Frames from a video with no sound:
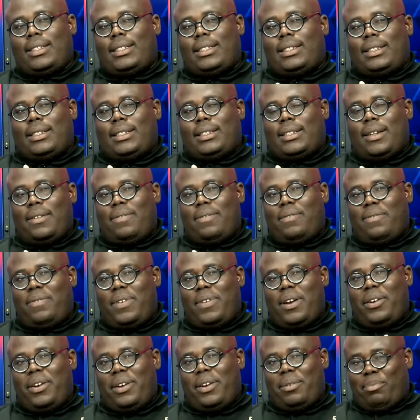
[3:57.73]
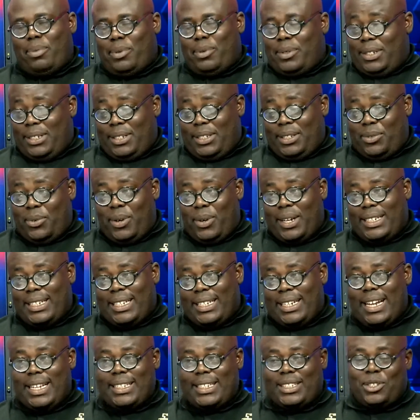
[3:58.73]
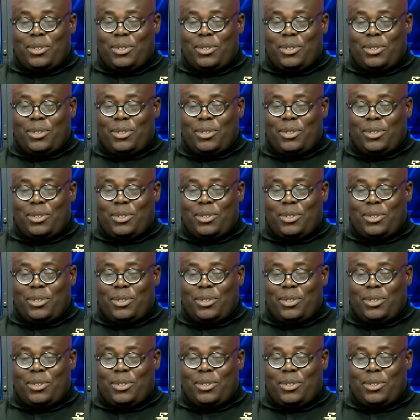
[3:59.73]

It's a very important question,